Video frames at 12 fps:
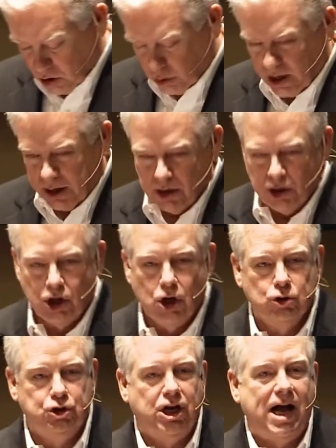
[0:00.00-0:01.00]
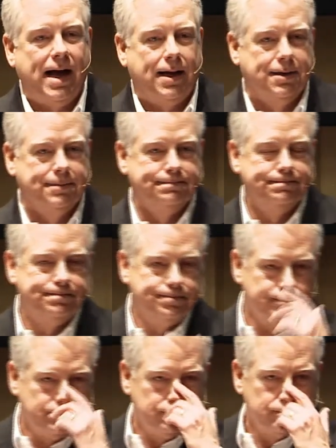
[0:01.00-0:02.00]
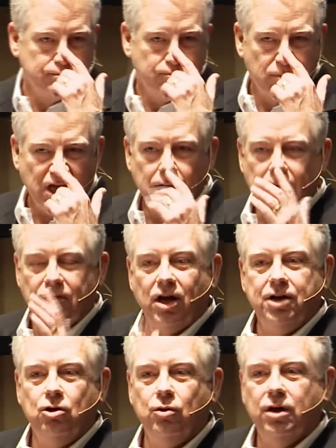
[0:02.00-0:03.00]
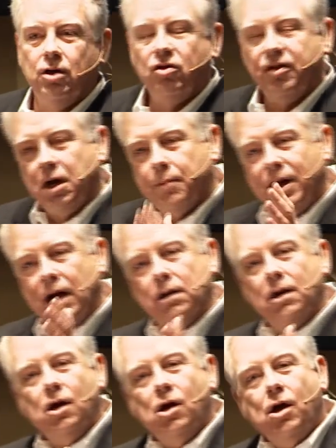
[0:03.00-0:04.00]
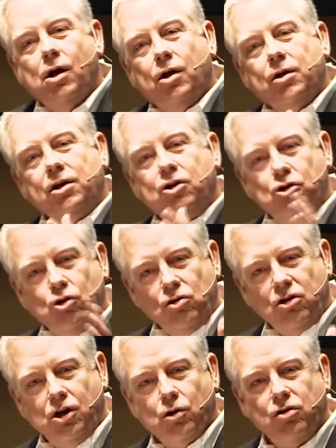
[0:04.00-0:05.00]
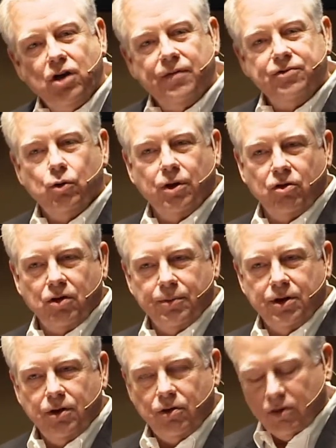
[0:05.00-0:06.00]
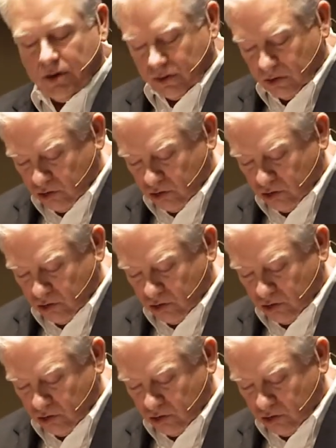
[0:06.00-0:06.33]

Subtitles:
Okay, here you go, Jack. And as I do this, think about, could you see yourself doing some of these things?